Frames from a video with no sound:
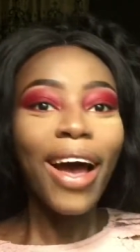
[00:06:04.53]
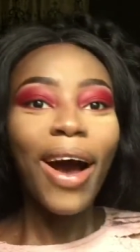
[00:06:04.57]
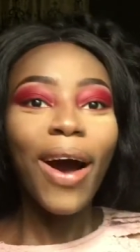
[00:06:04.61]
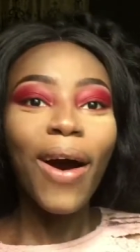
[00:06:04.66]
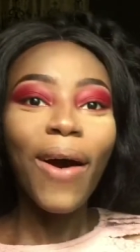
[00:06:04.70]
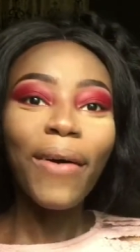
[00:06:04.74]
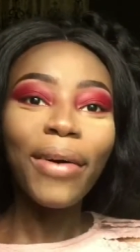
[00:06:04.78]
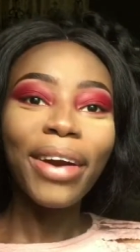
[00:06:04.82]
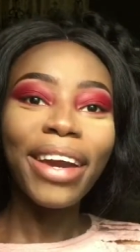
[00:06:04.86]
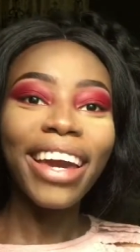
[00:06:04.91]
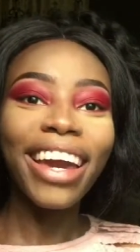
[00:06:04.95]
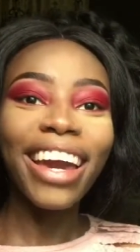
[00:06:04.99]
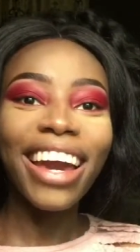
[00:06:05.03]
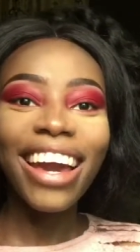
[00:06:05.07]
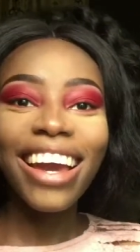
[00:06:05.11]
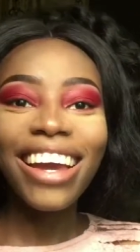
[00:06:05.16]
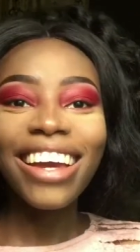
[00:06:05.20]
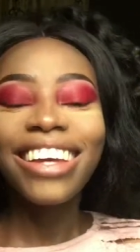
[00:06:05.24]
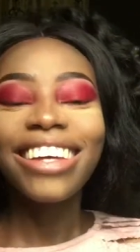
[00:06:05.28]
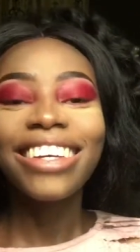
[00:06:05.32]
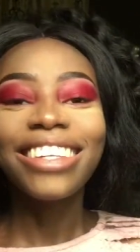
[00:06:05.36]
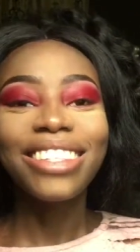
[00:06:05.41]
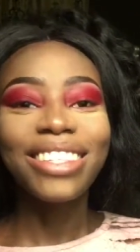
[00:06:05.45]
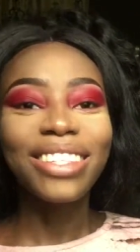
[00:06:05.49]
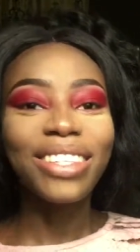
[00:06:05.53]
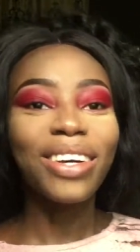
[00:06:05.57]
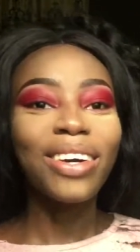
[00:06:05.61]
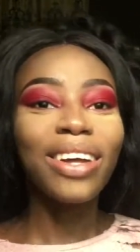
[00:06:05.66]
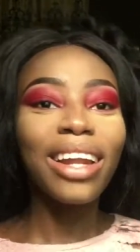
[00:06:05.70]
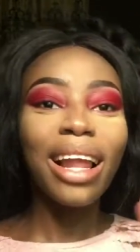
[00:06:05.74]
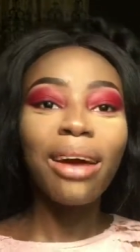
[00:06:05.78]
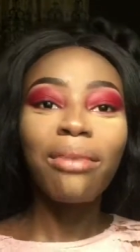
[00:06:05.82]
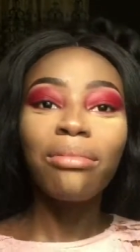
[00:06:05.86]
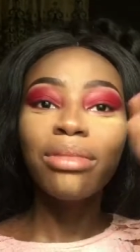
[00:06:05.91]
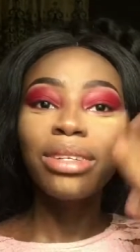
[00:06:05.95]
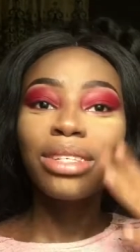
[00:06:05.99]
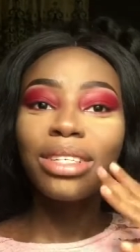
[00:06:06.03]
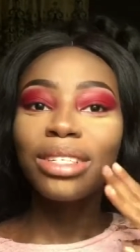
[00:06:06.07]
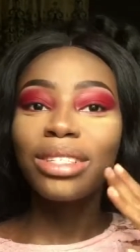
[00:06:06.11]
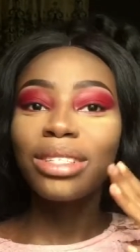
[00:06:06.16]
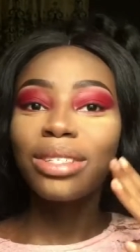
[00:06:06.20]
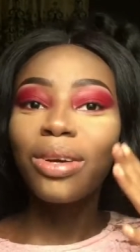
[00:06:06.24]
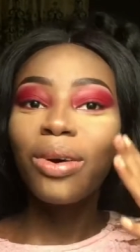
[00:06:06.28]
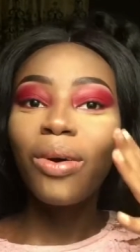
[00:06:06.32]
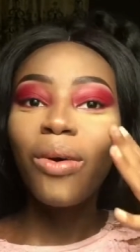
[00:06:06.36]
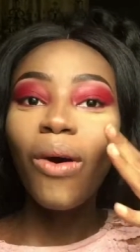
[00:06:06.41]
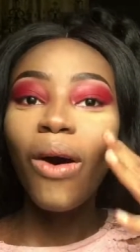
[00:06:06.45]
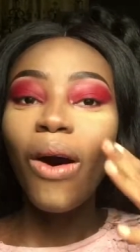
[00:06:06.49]
Okay, so let me
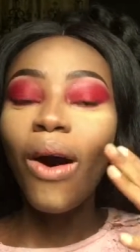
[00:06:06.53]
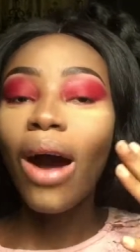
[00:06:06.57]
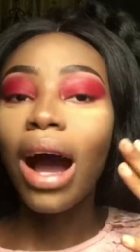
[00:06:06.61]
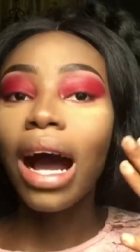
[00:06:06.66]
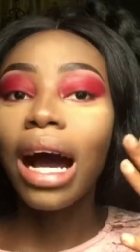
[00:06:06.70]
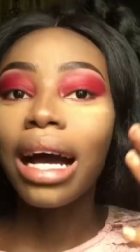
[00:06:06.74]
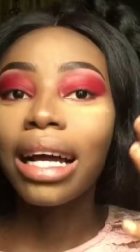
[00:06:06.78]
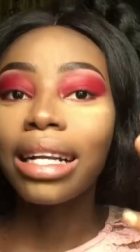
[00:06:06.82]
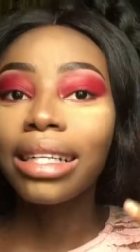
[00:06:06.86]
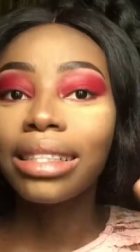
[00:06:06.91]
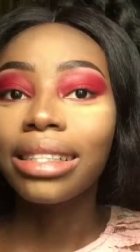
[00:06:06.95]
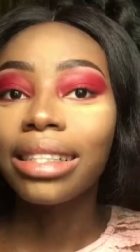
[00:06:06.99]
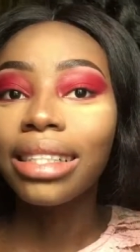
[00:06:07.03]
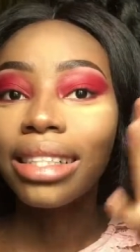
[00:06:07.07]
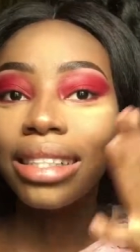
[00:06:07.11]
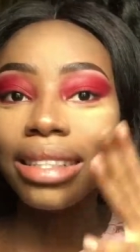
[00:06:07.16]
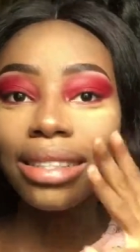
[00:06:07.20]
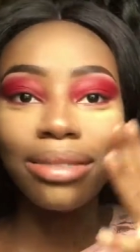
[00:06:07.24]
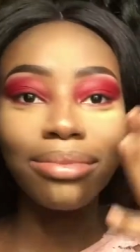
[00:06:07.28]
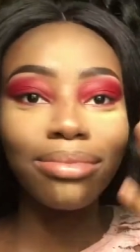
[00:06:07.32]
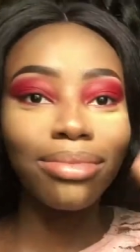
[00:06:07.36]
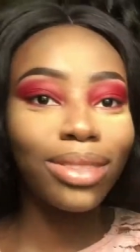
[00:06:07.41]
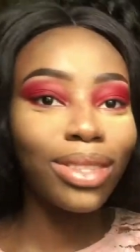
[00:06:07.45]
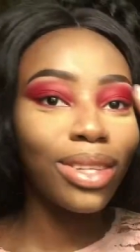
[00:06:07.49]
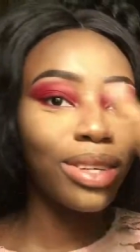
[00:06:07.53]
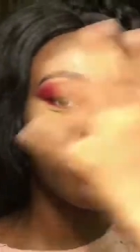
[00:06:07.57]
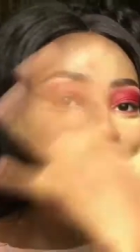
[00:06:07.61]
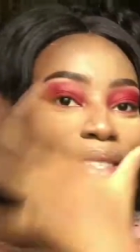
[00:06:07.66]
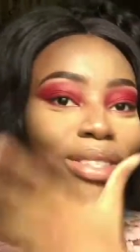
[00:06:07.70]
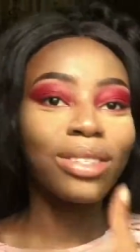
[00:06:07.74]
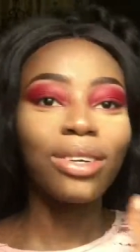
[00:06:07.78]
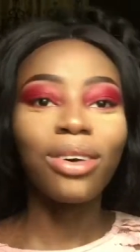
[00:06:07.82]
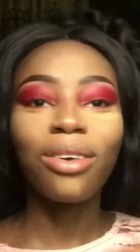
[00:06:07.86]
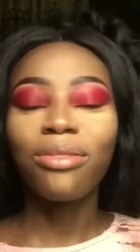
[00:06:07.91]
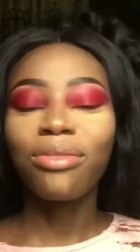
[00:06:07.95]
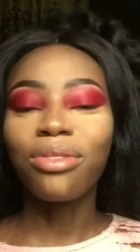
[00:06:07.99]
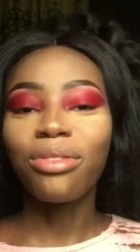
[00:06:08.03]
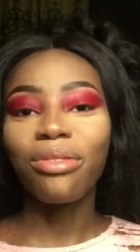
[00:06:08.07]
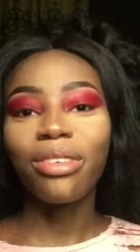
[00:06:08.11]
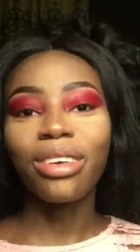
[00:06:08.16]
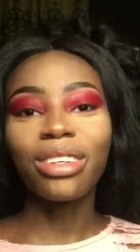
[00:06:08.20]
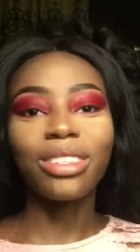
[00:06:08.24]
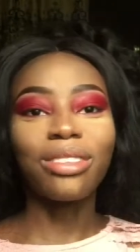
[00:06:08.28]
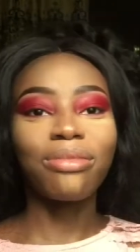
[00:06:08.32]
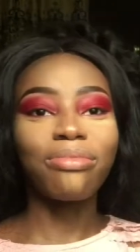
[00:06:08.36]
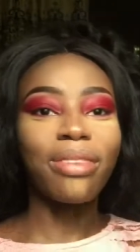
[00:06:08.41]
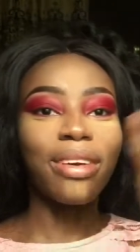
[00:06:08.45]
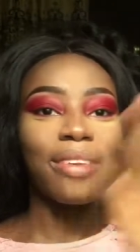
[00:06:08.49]
just go and dust off the
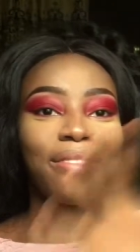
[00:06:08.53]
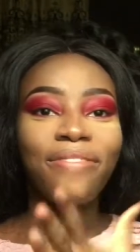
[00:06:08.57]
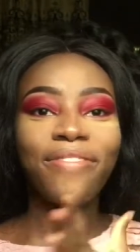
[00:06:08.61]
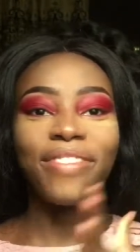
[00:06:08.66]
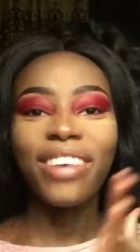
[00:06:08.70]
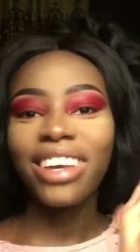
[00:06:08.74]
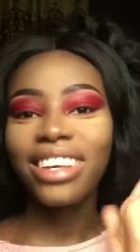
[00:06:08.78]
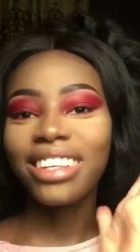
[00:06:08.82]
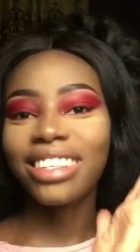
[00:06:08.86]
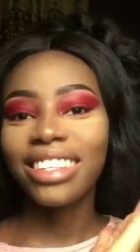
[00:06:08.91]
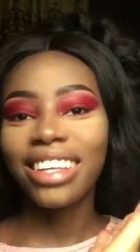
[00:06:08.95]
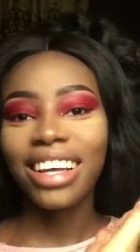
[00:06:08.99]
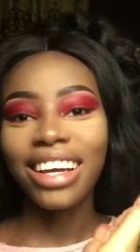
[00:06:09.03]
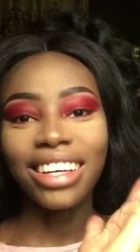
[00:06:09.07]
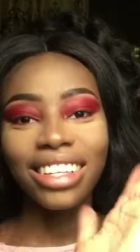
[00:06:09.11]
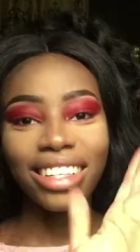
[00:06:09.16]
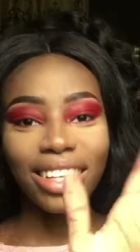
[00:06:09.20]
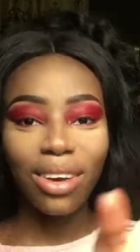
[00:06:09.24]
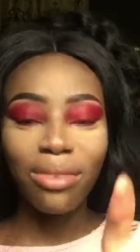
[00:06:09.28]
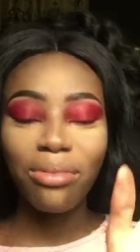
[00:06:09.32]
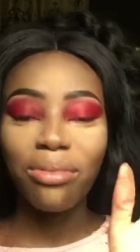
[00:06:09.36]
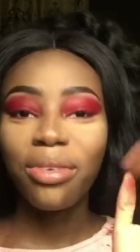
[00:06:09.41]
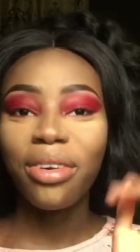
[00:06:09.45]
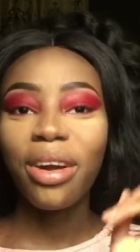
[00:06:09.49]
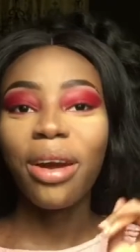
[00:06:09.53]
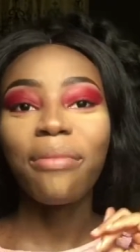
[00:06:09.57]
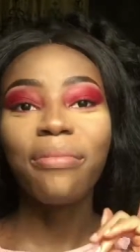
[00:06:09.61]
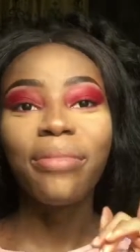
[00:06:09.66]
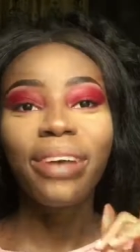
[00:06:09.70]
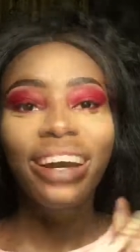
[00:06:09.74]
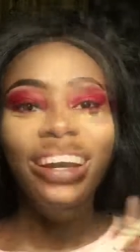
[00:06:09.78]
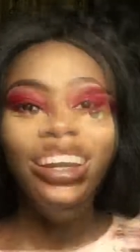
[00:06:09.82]
rest of my face and I'll be right back.